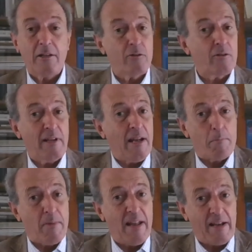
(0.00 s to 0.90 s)
always
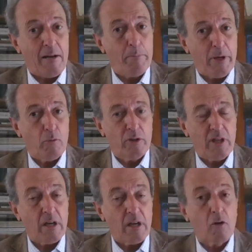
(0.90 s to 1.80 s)
very easy to
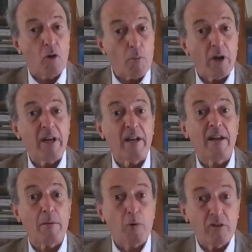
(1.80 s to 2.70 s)
change when
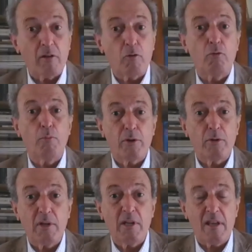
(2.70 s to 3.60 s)
everyone is suffering. And so the
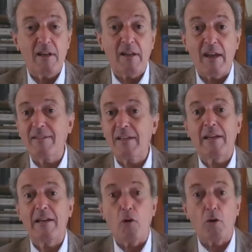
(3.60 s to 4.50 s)
major question is
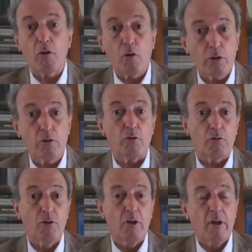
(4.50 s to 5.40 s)
how do we create
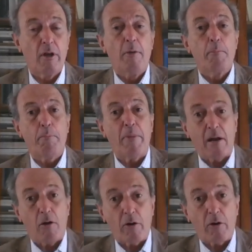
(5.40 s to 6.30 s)
these
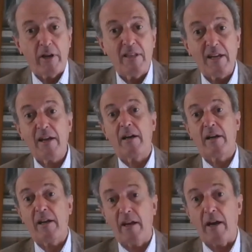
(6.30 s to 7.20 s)
opportunities
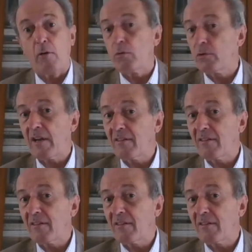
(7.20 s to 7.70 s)
that